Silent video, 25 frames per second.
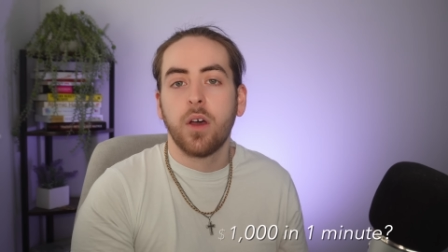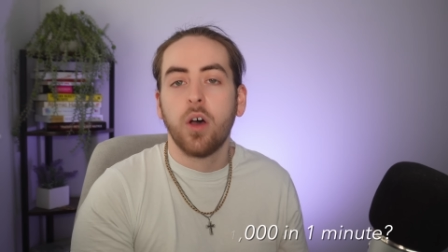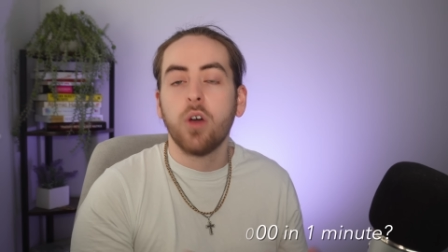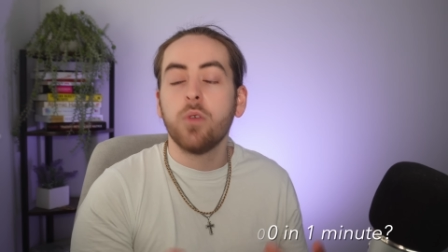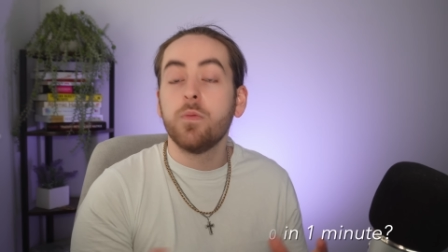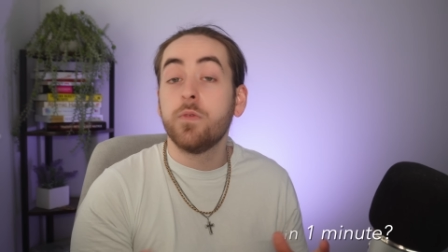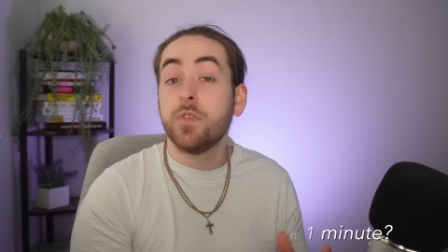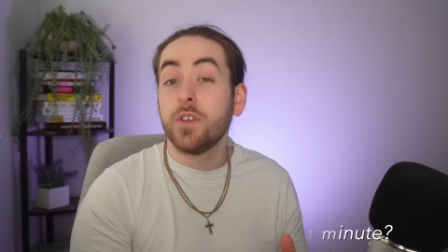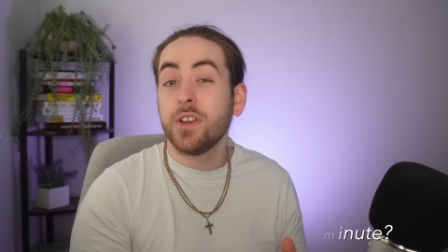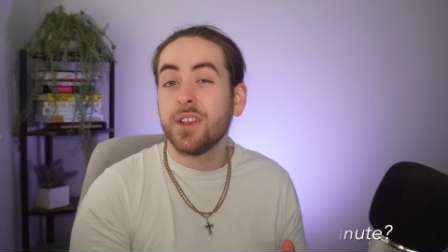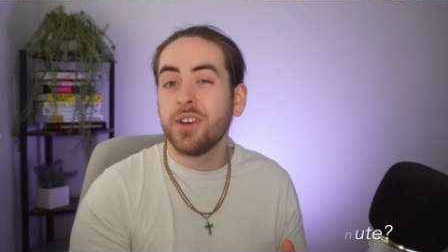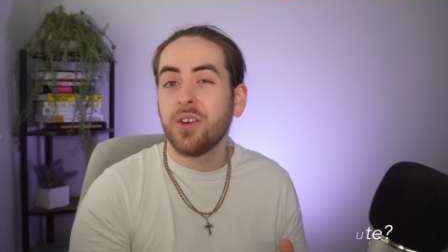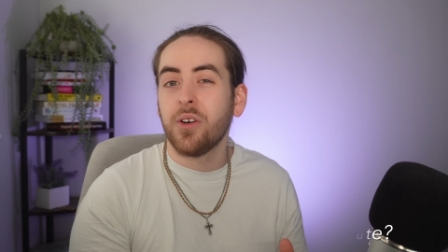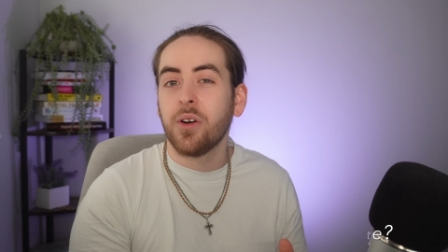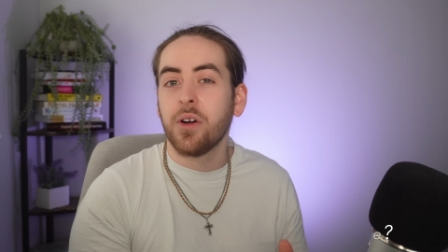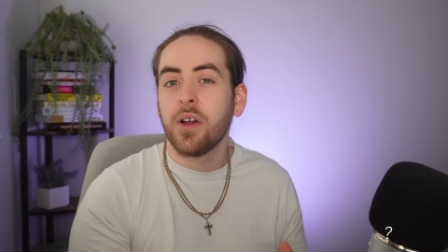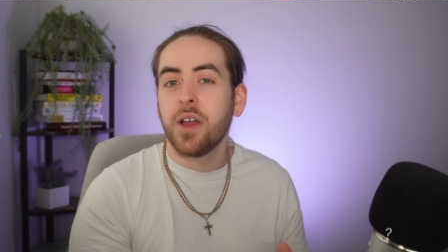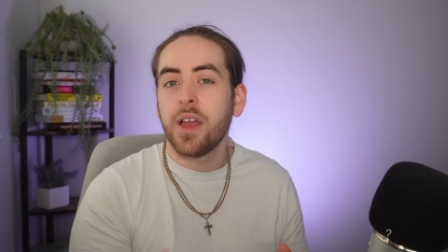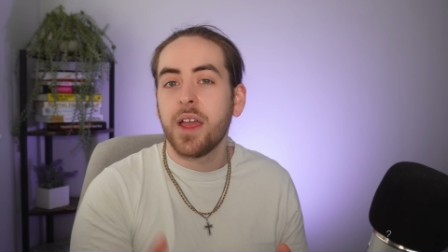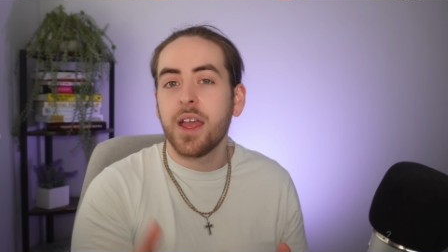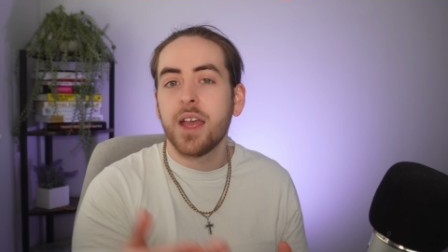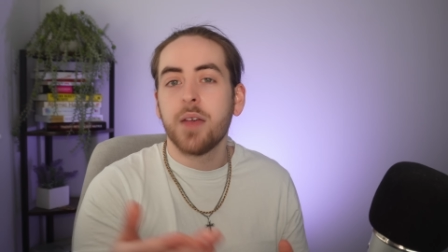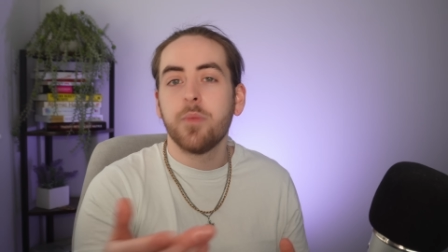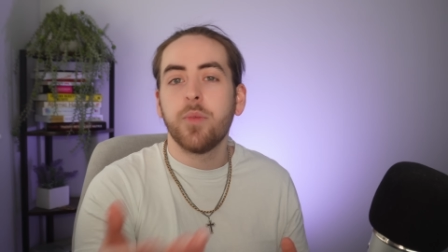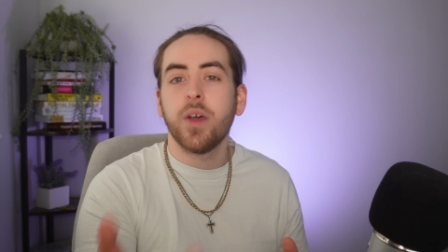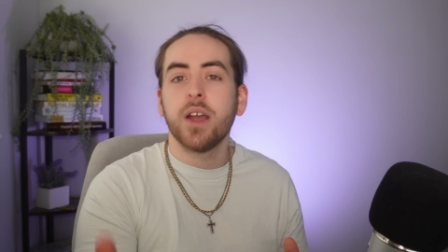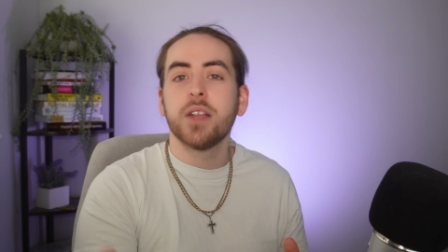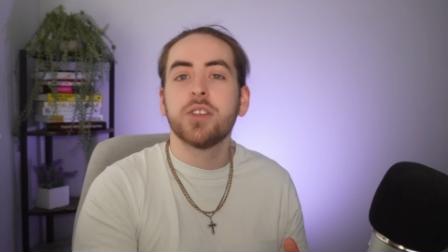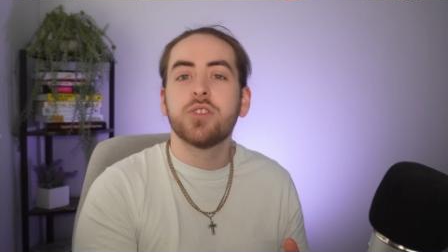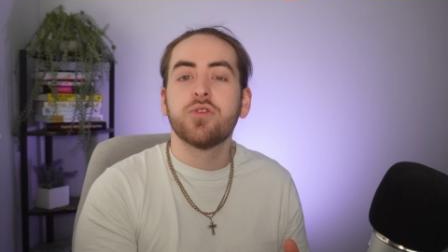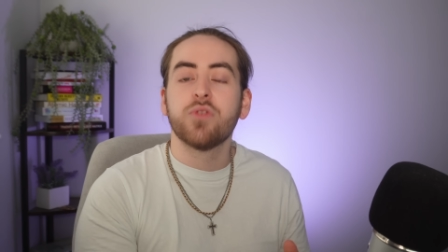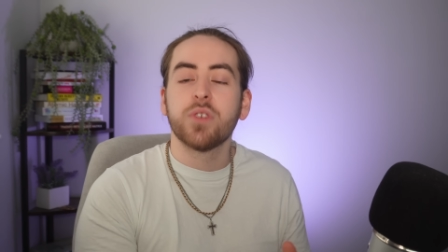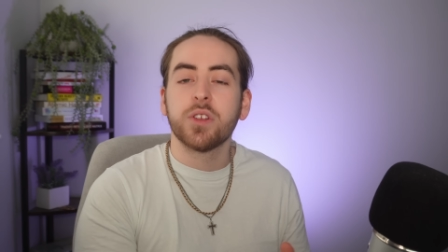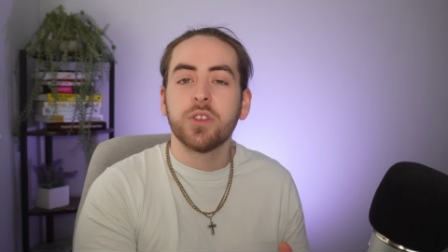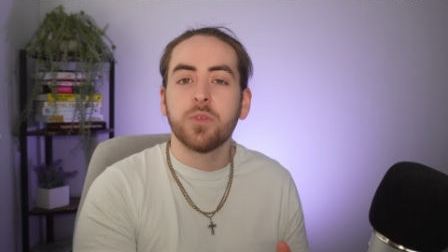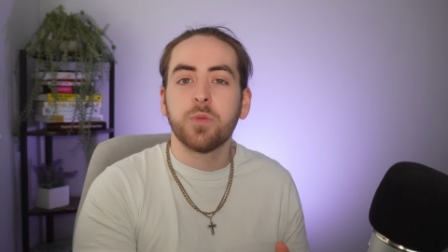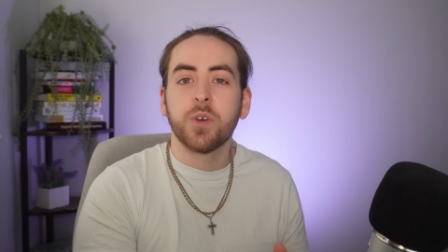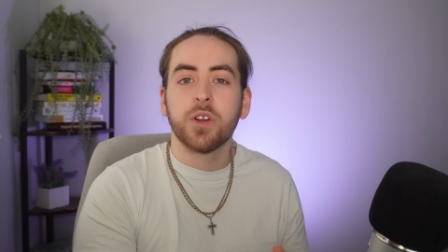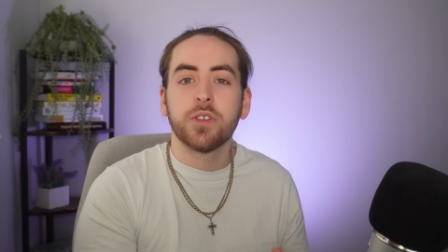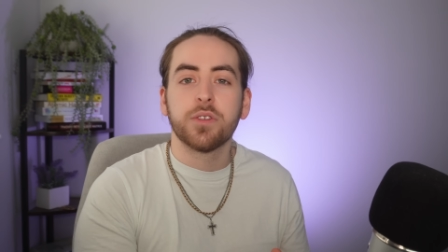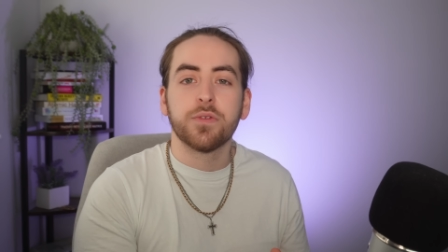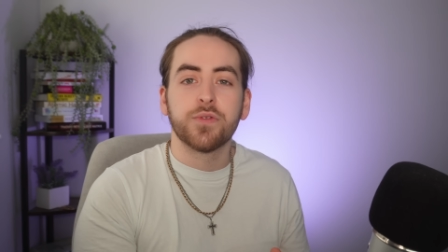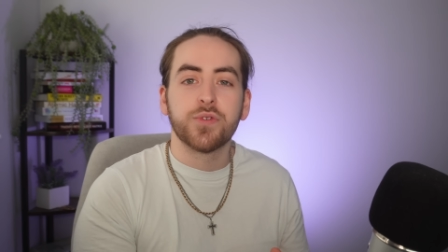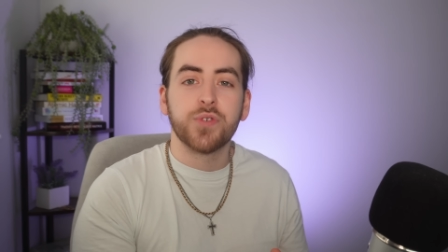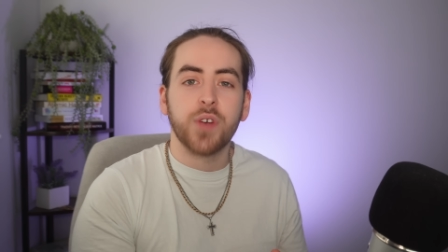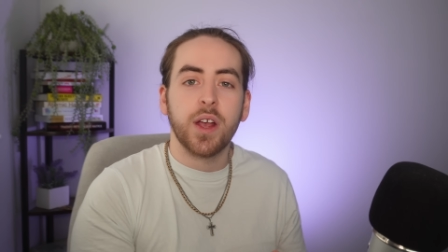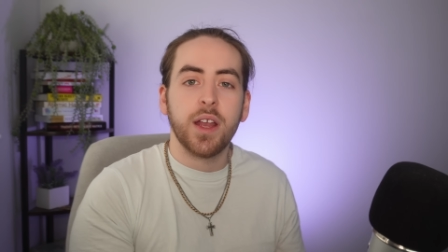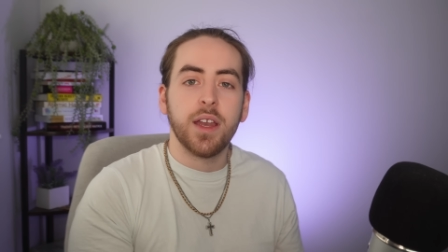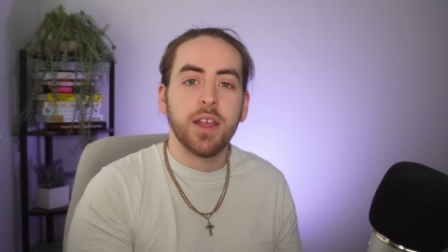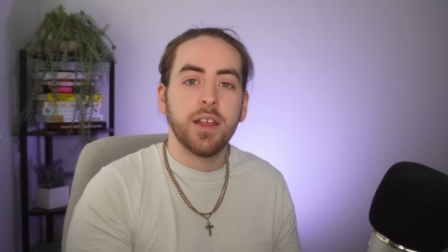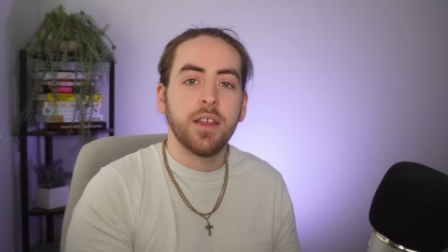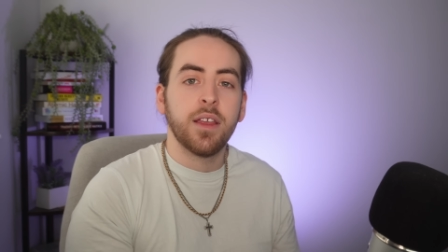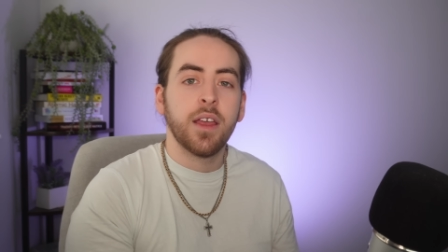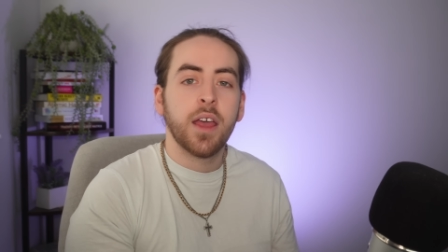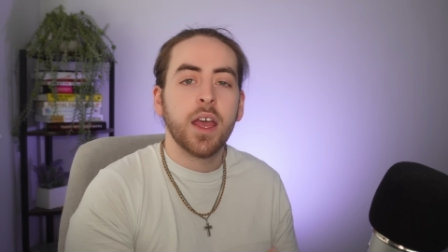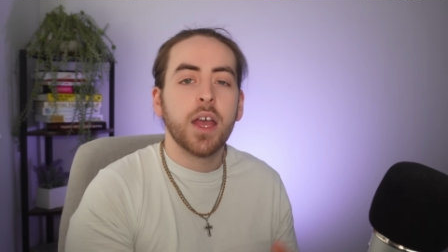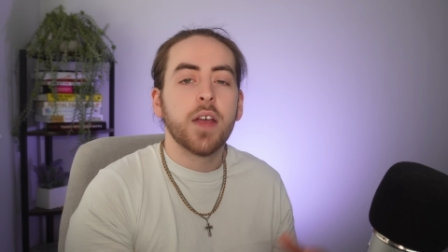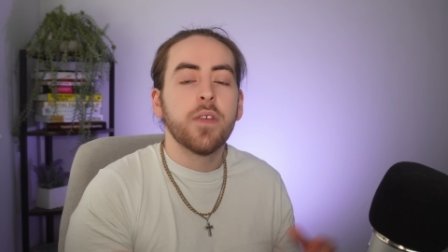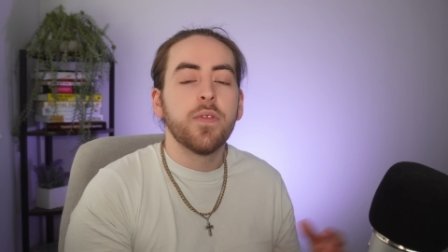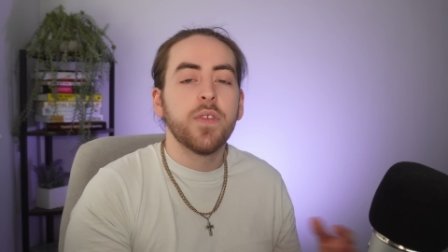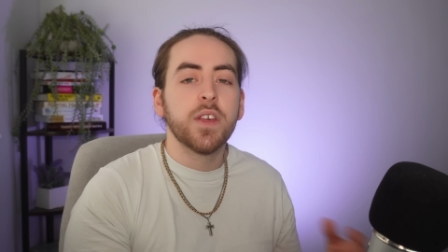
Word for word: Hopefully not. But entering the world of trading,